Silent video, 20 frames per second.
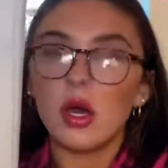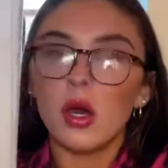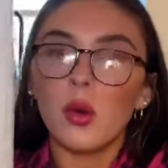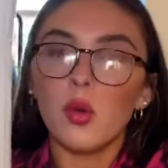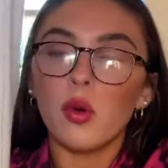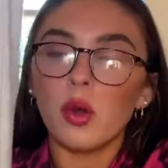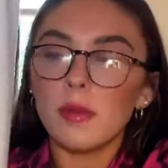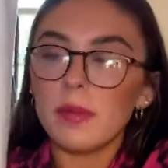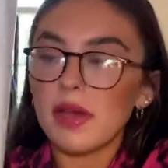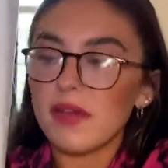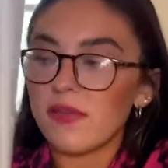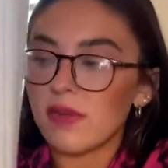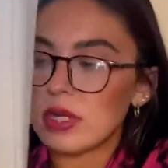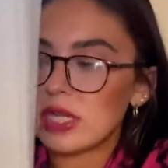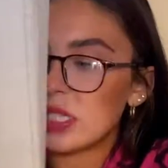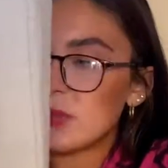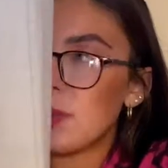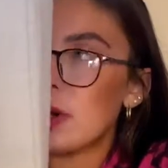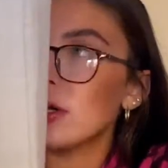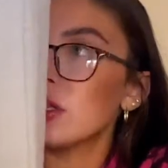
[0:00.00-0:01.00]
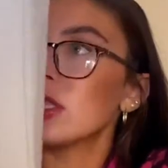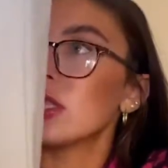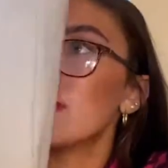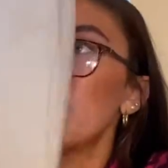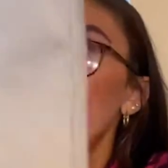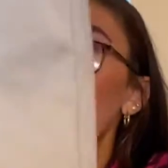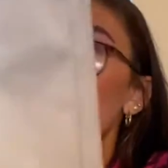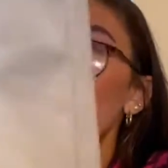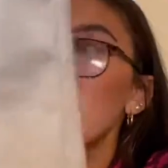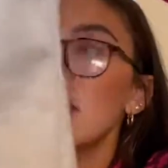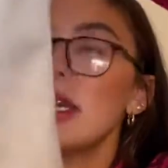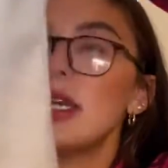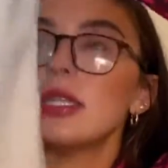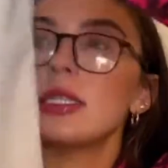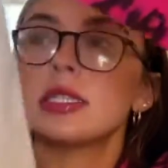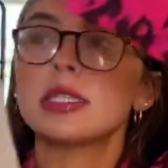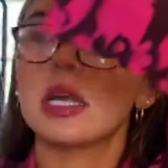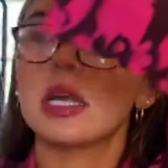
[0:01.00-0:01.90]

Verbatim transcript: One of my friends posted about these.